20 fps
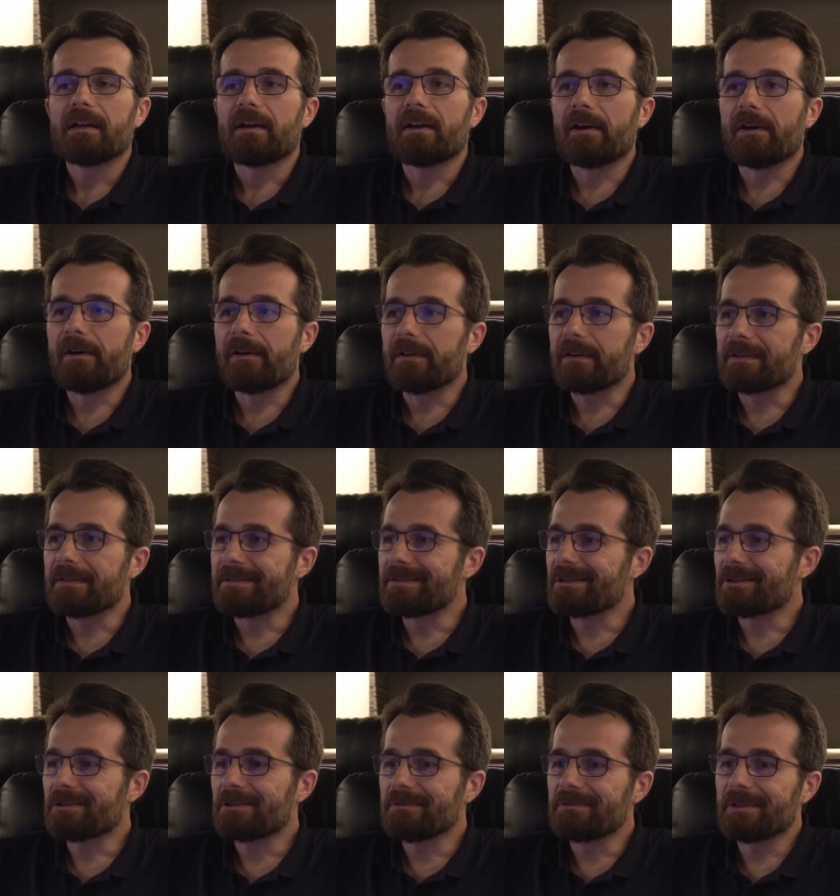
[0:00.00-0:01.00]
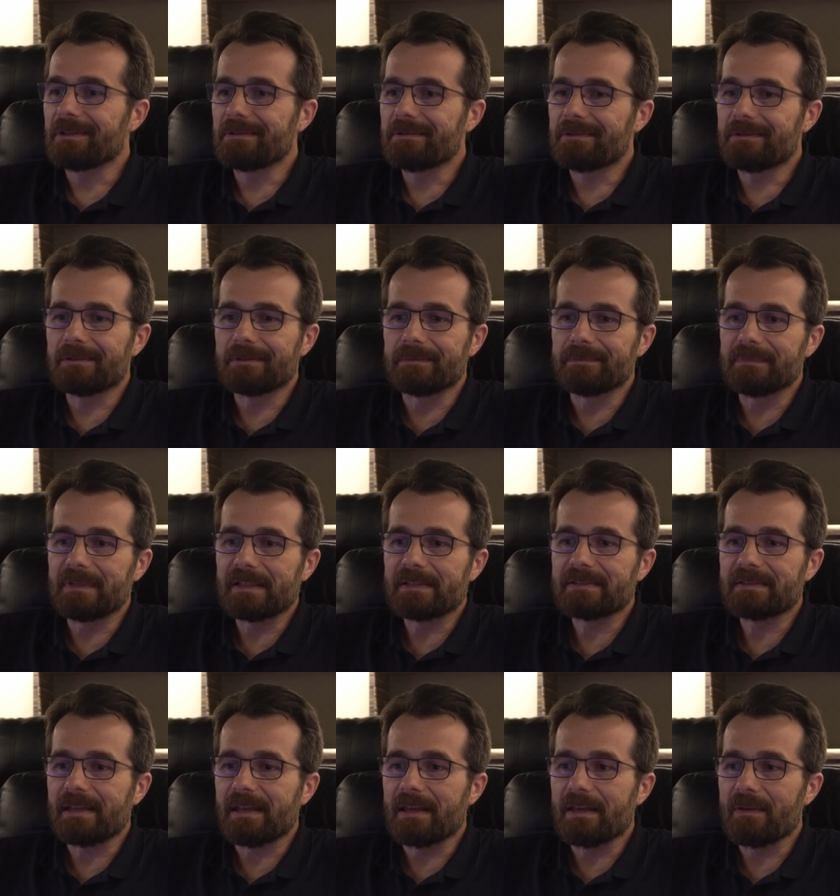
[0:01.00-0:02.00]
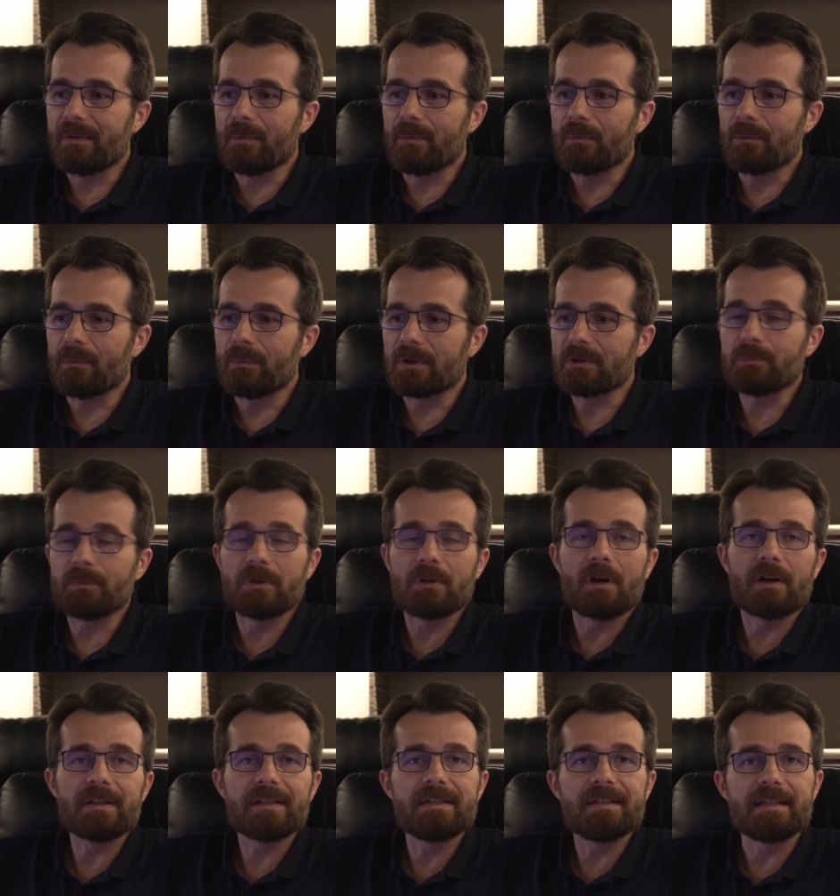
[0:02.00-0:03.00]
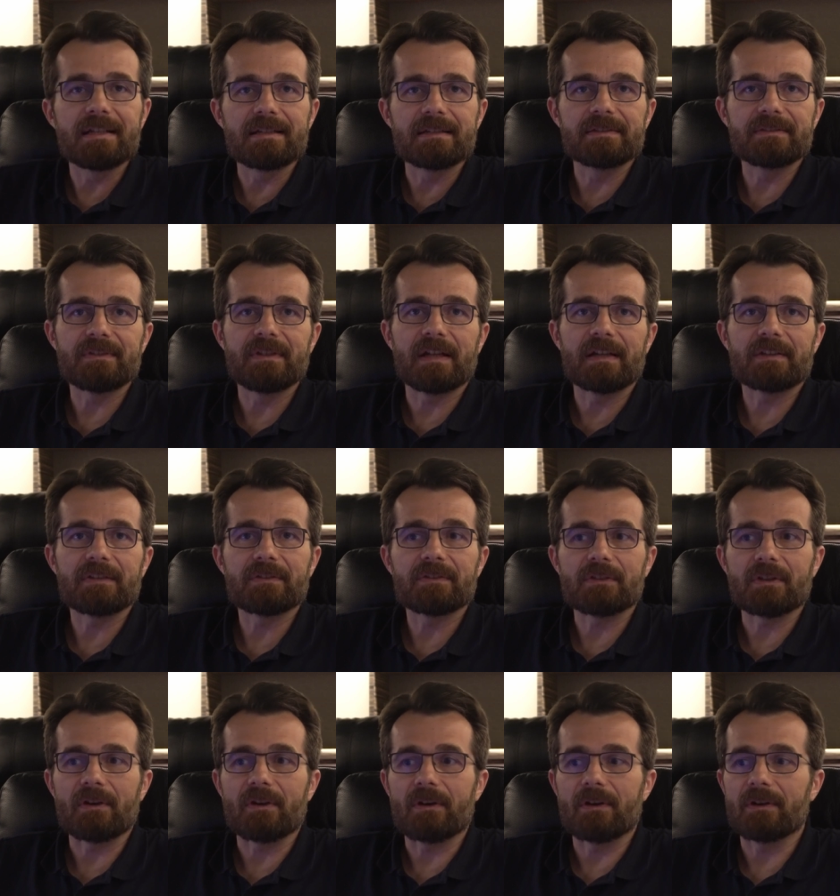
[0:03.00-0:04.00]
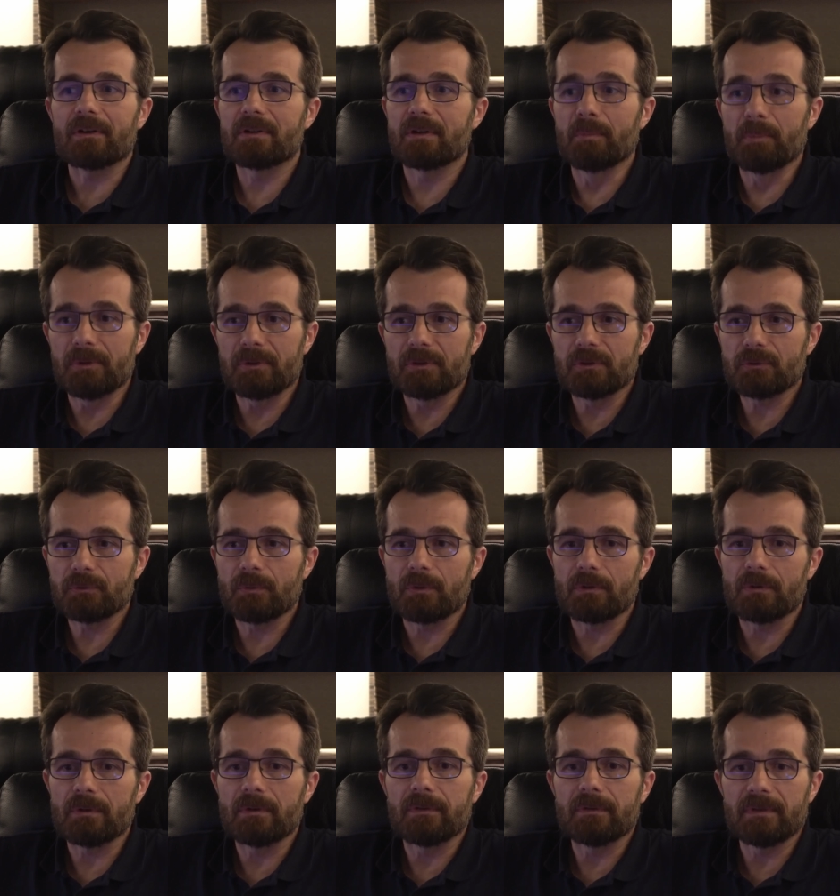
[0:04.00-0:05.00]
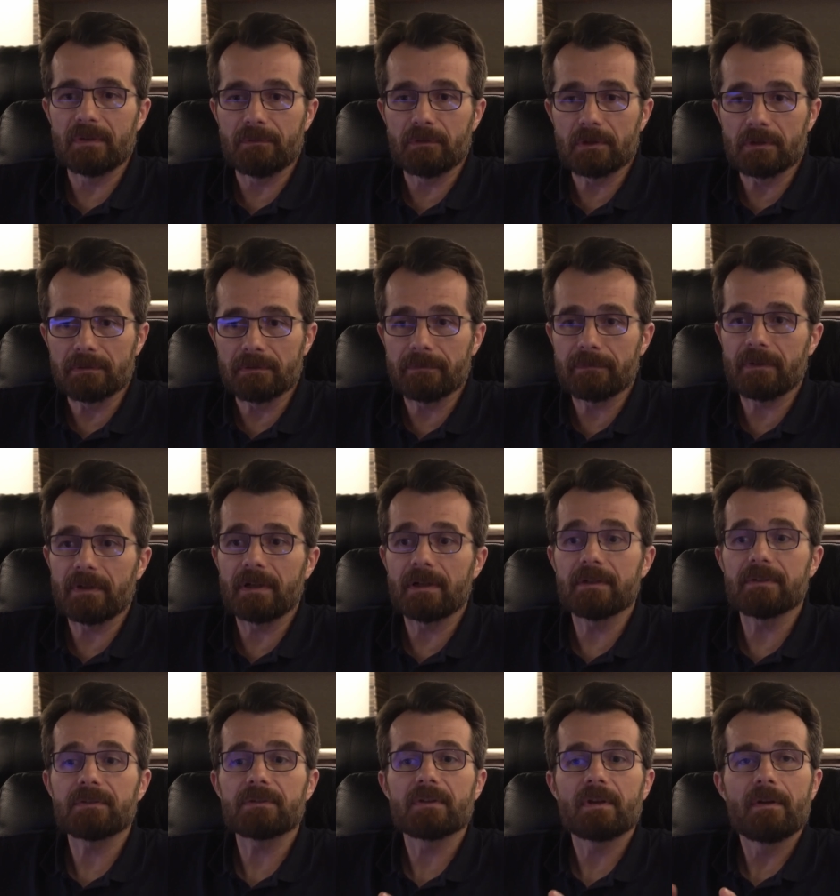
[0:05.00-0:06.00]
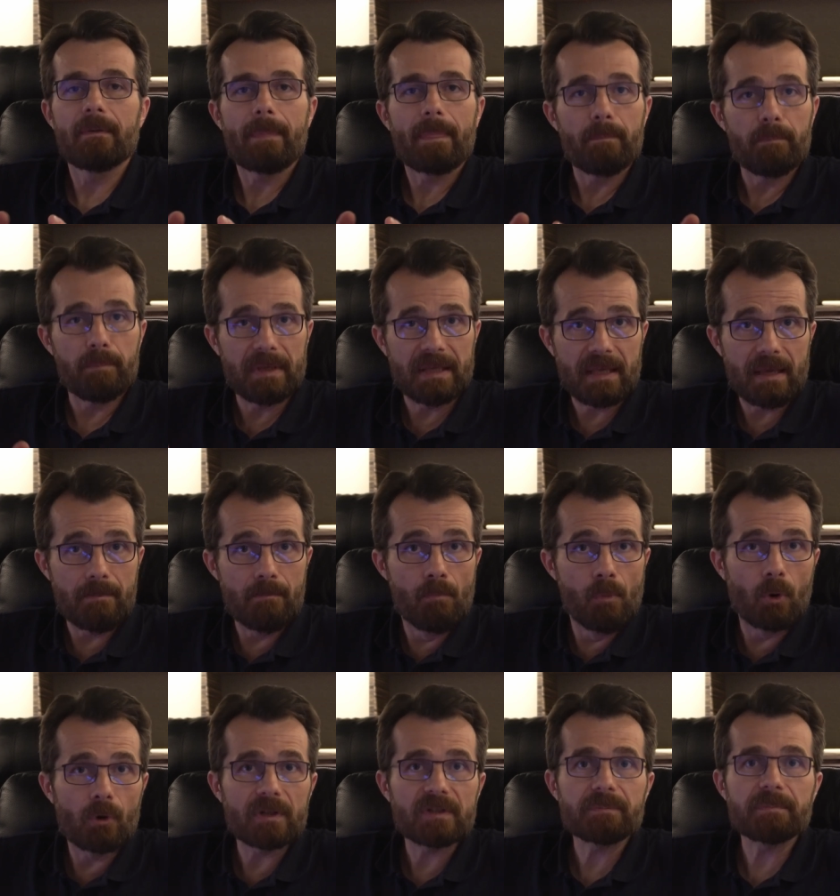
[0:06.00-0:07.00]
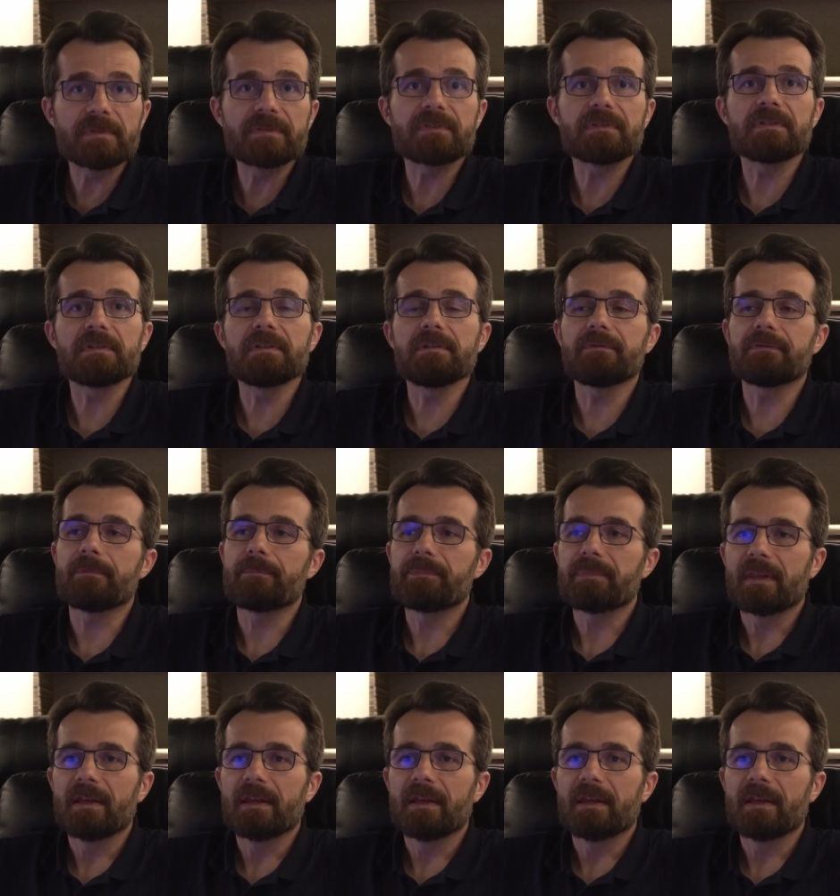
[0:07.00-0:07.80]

Uh, the, the, the, let's say what we got in the end is that uh, uh, components were difficult to find, became more expensive,